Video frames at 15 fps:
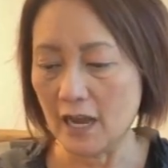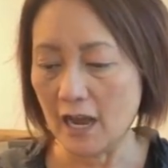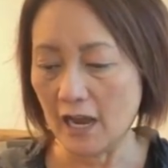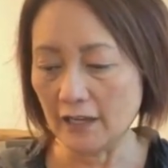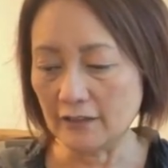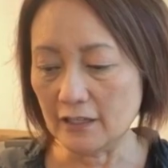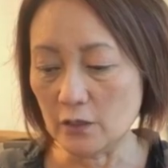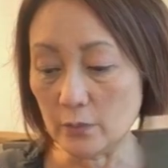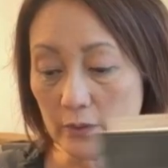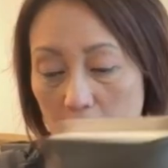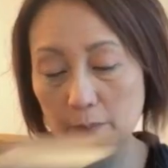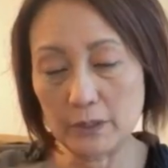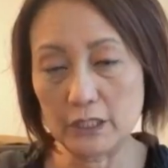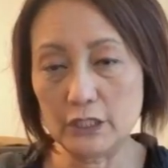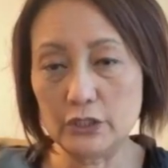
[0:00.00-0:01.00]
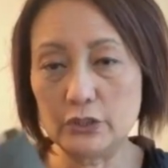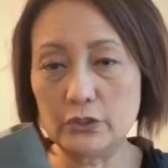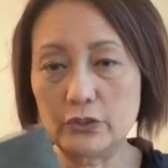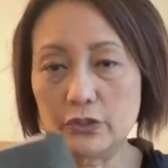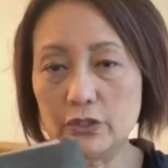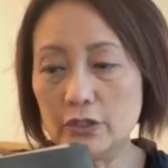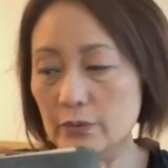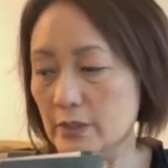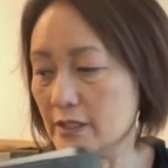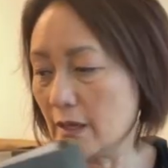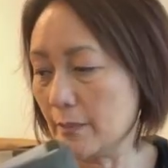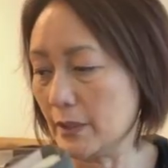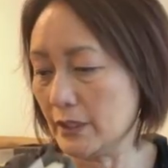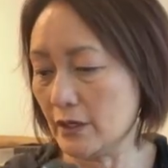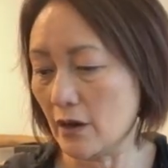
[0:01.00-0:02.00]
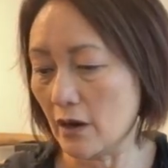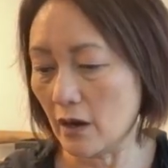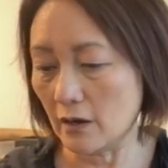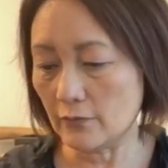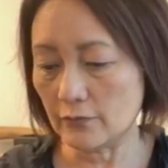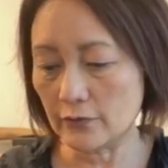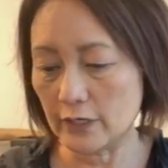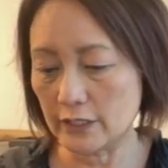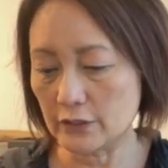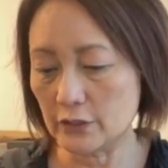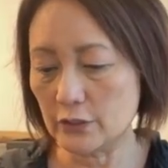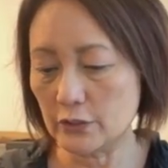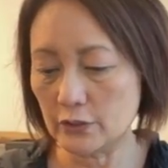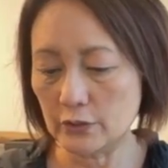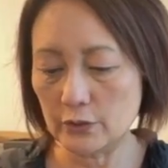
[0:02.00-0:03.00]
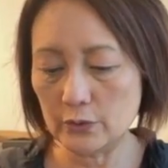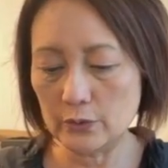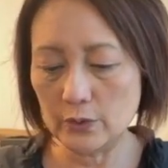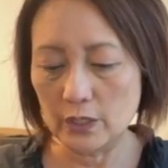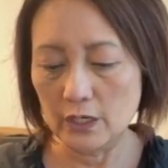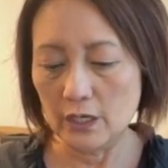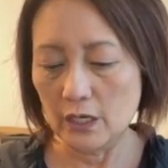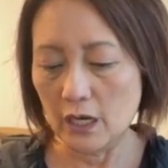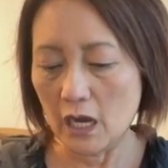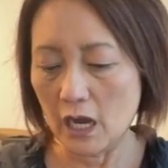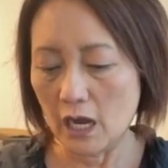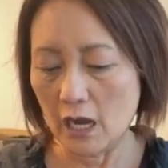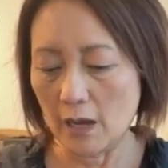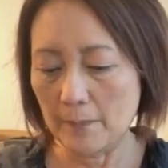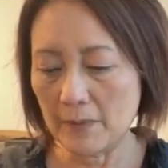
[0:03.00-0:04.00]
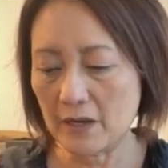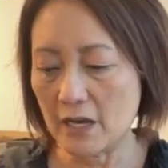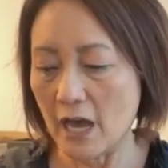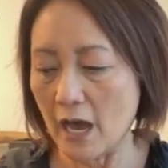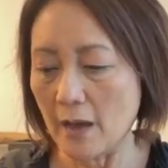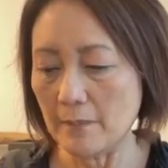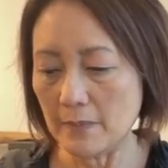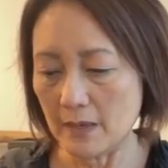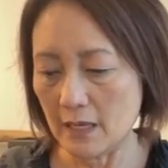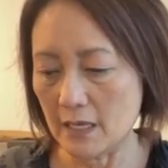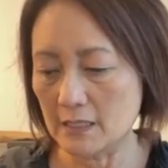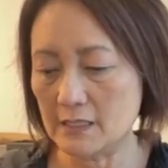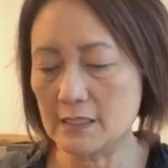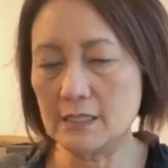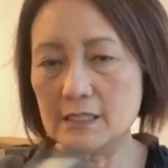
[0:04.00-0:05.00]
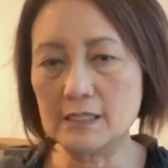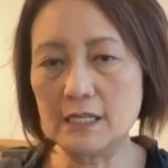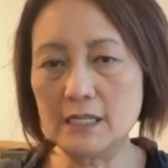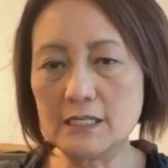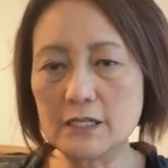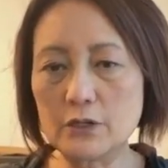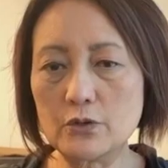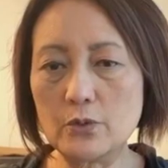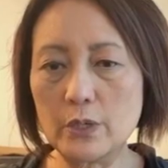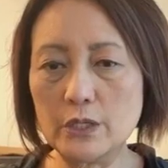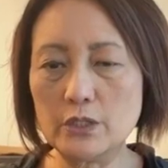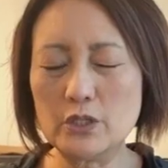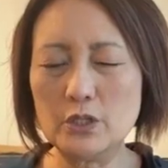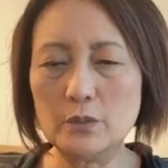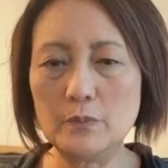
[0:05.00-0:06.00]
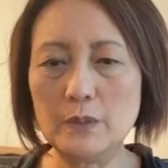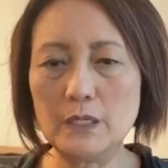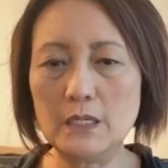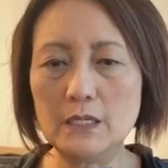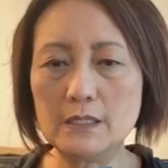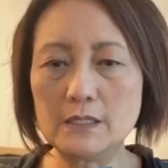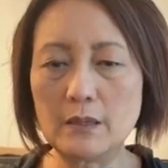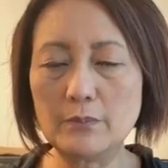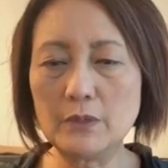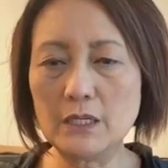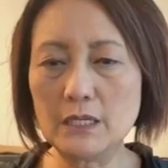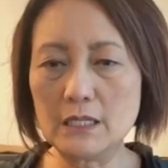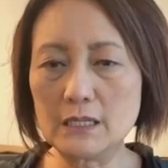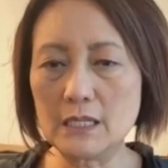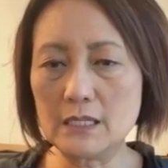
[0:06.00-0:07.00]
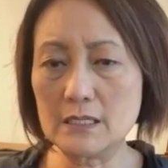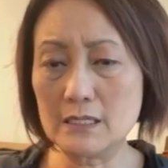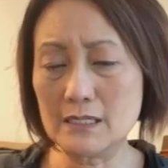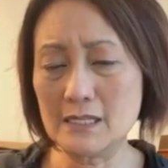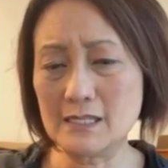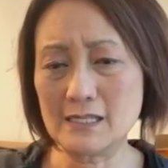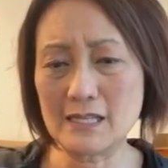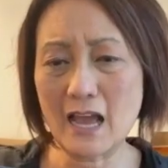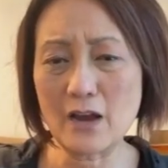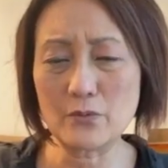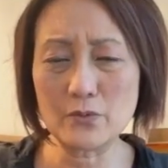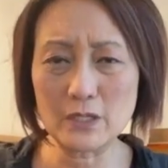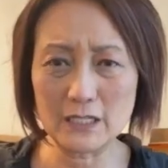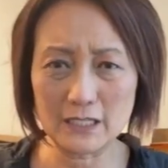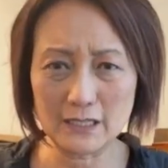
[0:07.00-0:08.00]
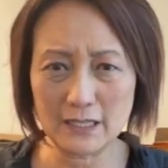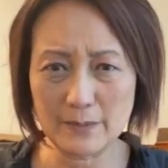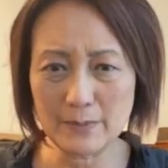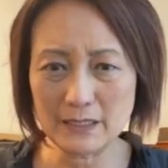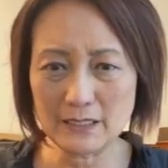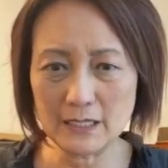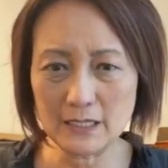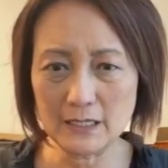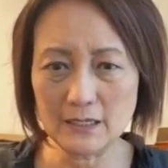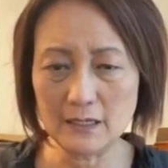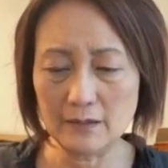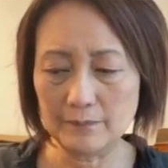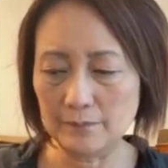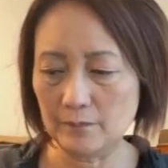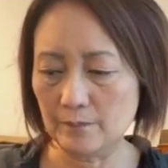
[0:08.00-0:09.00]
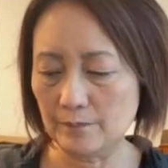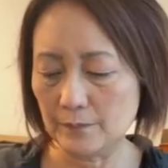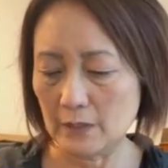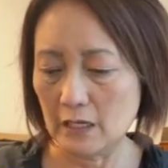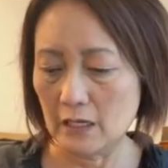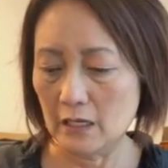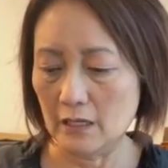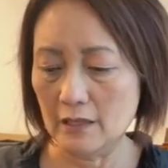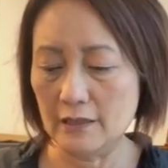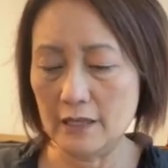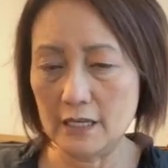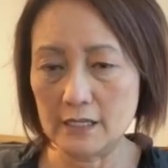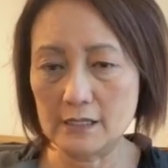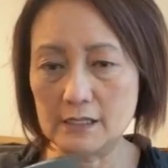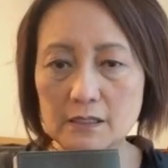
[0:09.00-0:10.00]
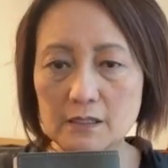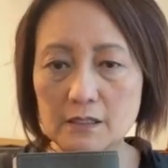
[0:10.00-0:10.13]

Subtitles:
think what I'm going to do too is I'm going to offer it to come in, since these are going to be something that is not really limited. This